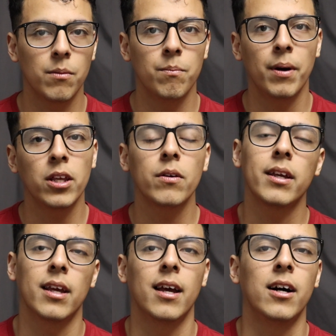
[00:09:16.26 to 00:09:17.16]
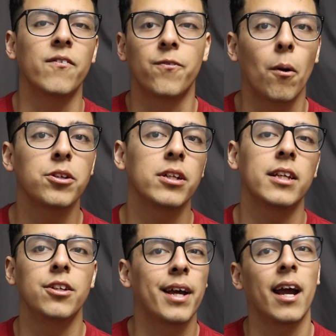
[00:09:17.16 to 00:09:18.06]
But unfortunately,
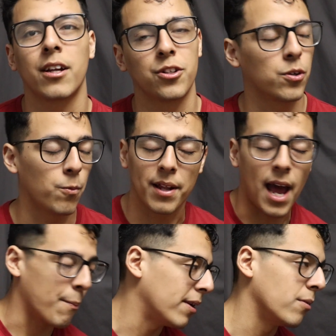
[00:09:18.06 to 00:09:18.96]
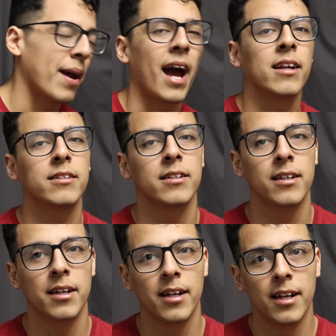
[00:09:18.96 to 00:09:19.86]
you can't control what happened in the past.
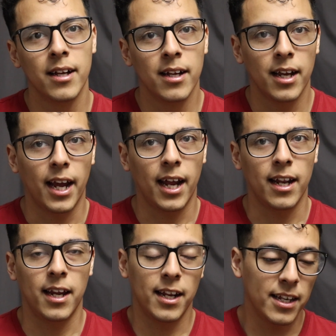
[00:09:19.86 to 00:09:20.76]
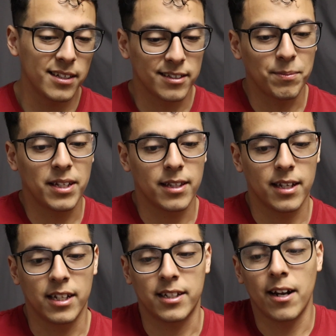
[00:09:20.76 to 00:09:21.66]
And it is something,
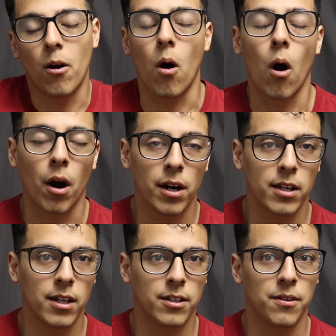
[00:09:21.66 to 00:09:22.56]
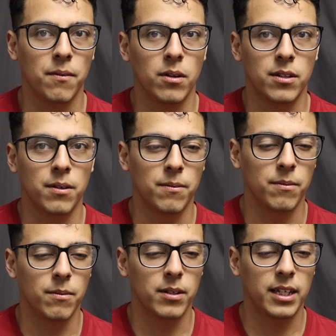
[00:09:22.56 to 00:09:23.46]
it's kind of hard to
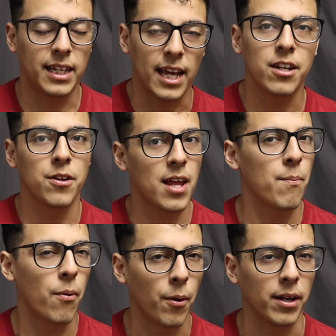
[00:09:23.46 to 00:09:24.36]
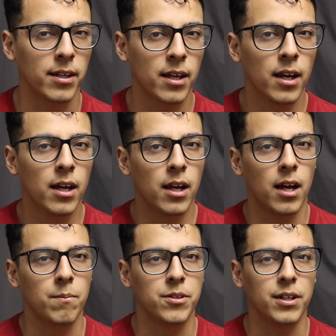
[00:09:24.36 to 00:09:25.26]
get to that point,
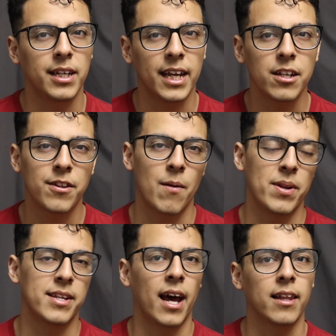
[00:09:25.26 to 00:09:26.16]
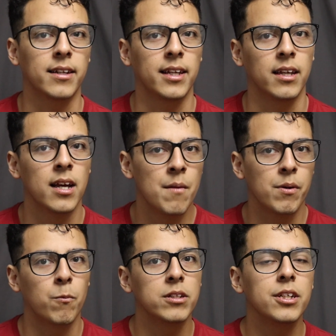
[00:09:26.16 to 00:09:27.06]
to get to that mentality.
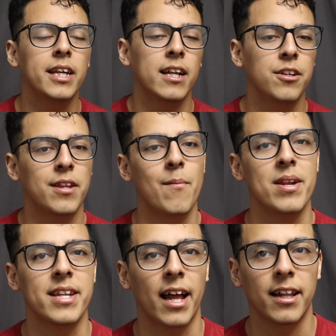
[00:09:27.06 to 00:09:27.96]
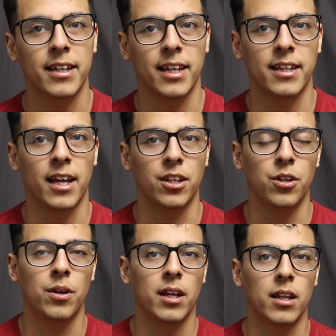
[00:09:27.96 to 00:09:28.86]
But once you get into that mentality that
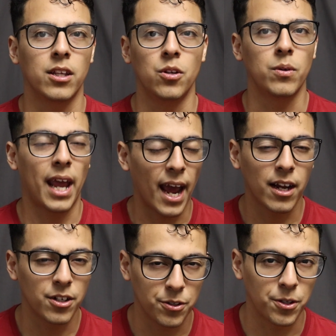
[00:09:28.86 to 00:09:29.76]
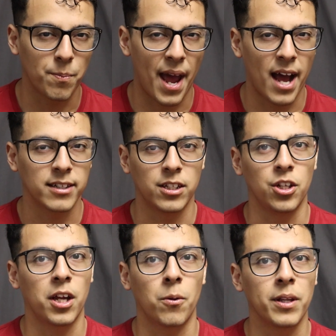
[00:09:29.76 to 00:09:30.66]
you can't control your past and you
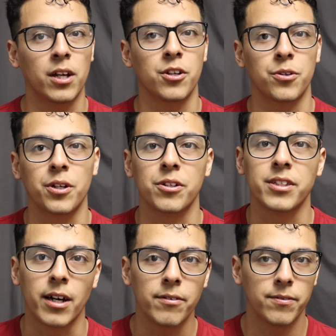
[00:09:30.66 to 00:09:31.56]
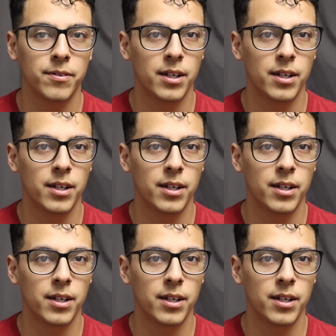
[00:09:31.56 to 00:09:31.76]
can only control yourself,